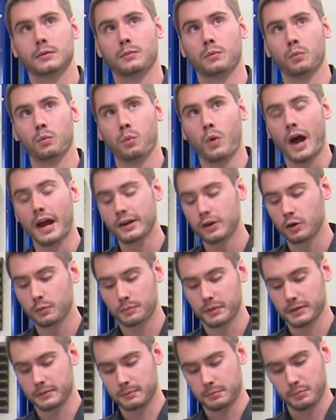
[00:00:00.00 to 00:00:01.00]
wide
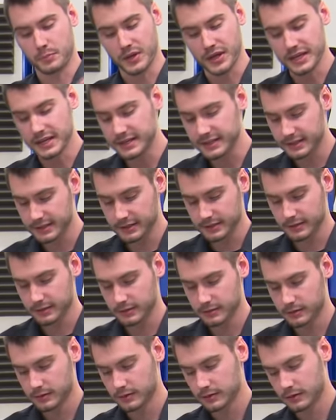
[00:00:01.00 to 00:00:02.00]
open, peak
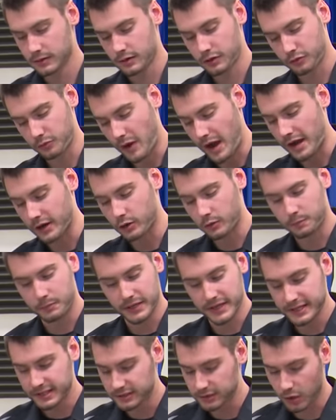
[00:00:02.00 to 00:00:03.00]
throttle,
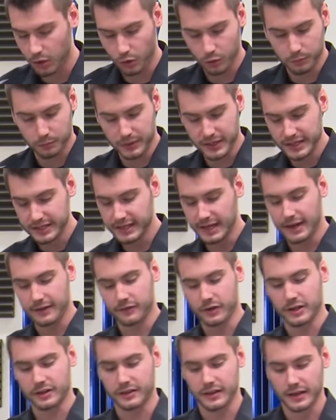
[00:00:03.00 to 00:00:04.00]
peak load, peak
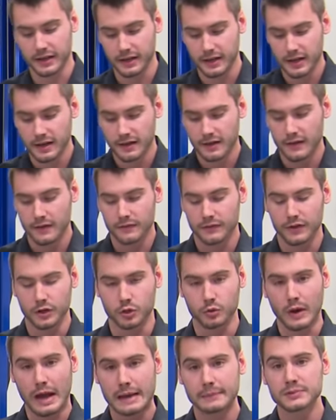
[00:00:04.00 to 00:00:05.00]
everything, the
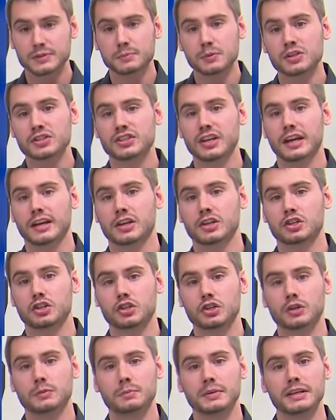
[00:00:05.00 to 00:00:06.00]
grams per second
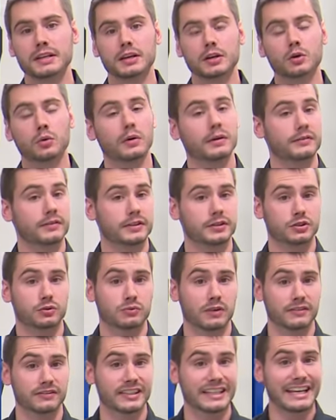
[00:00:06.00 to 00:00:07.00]
should be equivalent to
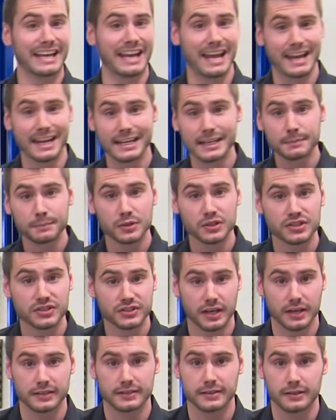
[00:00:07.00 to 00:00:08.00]
roughly eighty
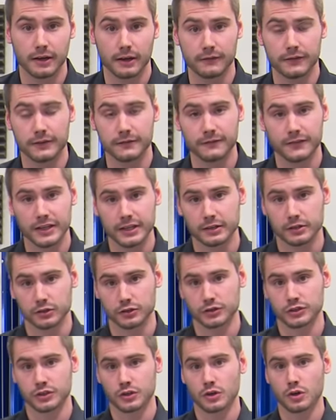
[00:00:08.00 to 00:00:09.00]
percent of the
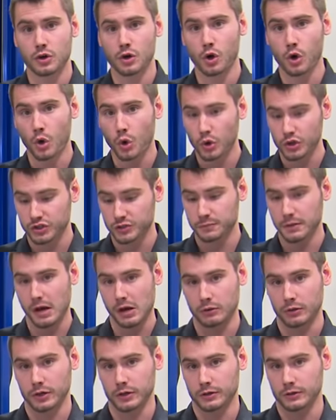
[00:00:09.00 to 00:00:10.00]
vehicle's
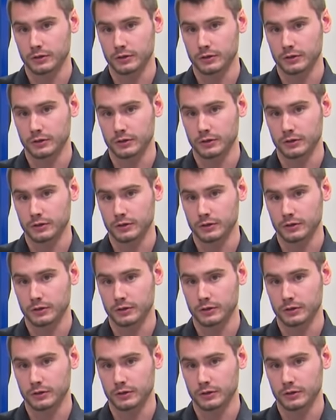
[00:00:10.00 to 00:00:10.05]
horsepower.